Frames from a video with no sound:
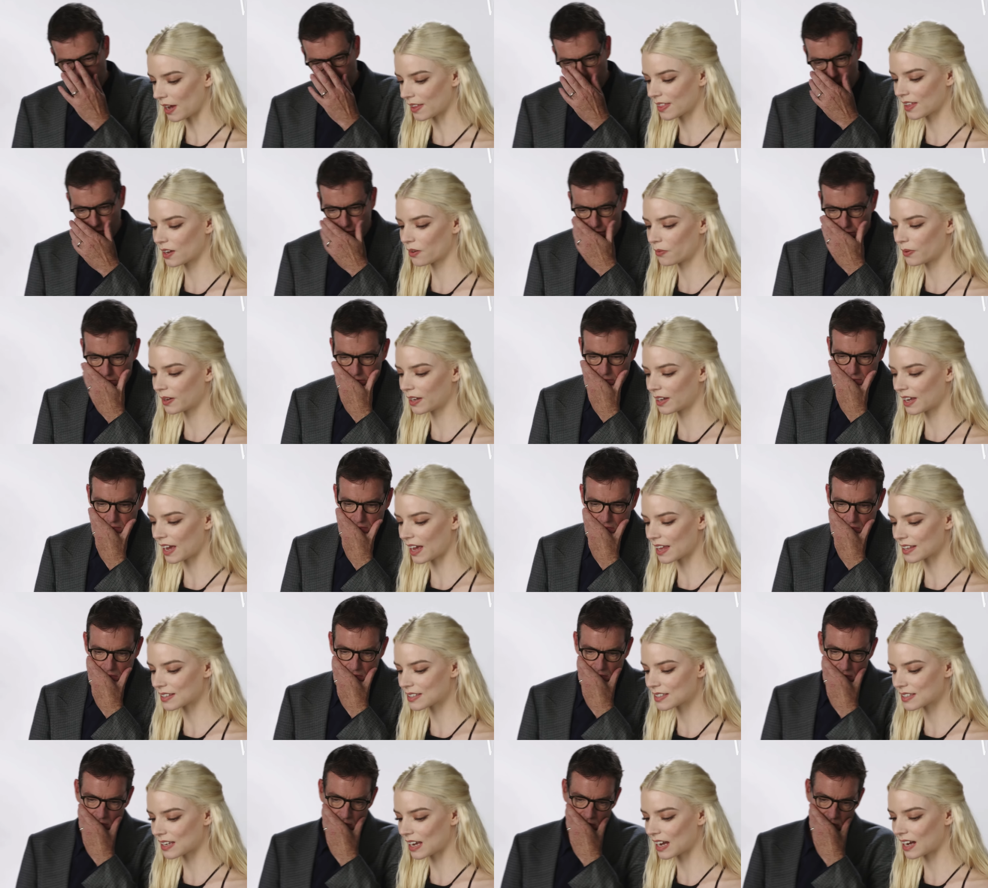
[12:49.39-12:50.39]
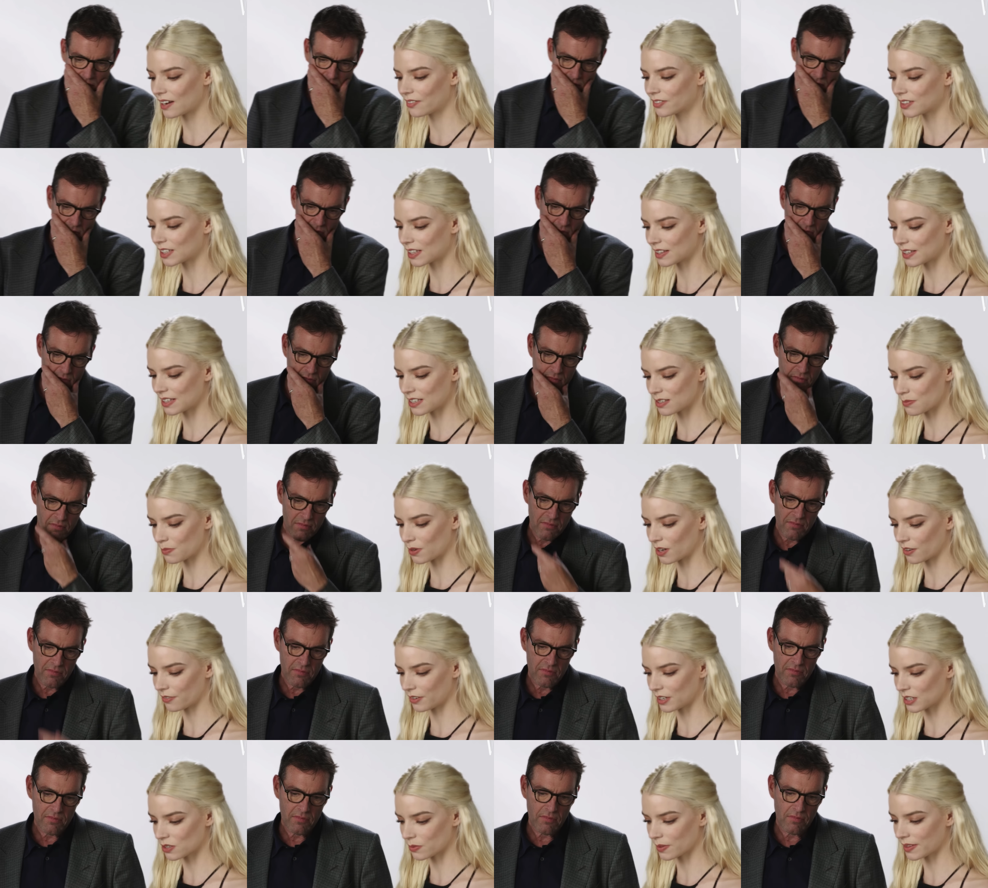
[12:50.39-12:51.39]
Speaker 1: i think we get saved in these
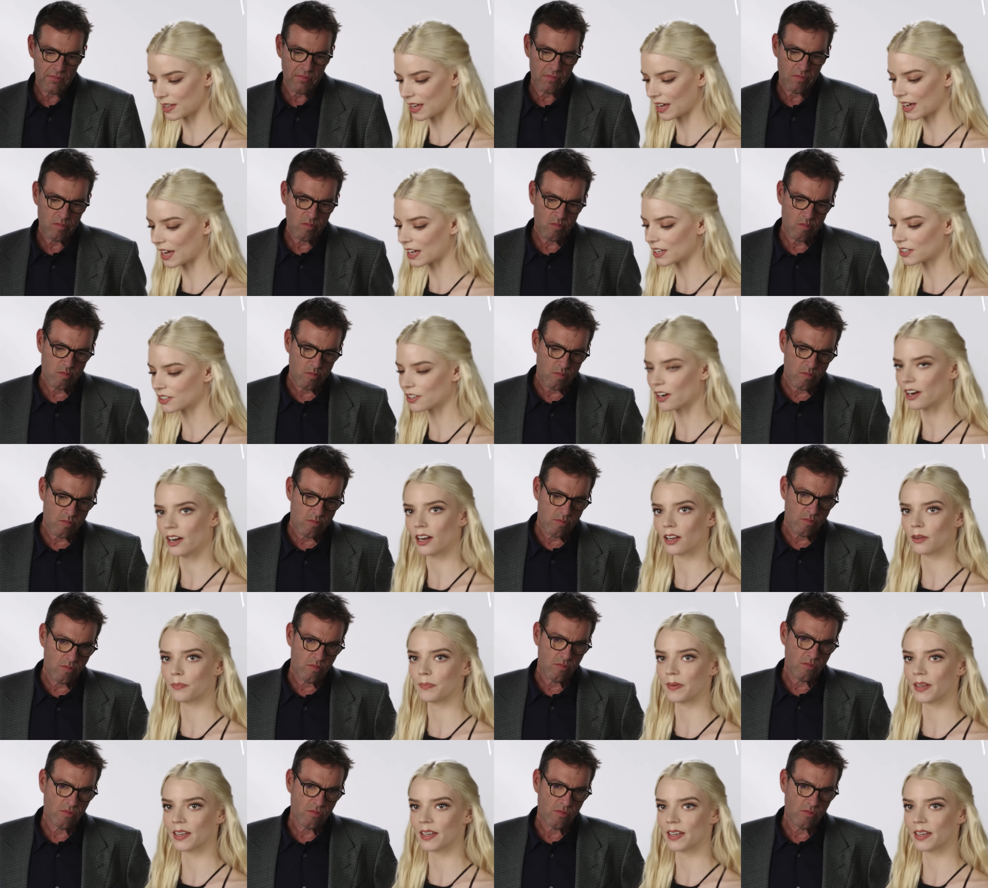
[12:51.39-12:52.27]
movies when they get dark